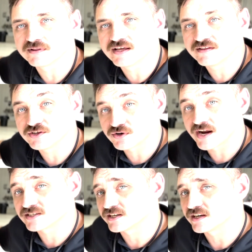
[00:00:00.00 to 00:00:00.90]
that you're
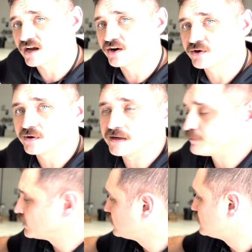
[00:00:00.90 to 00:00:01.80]
actually getting continuity.
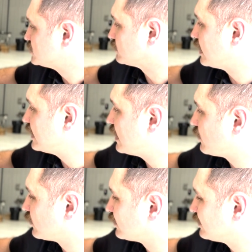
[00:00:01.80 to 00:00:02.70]
So right now we're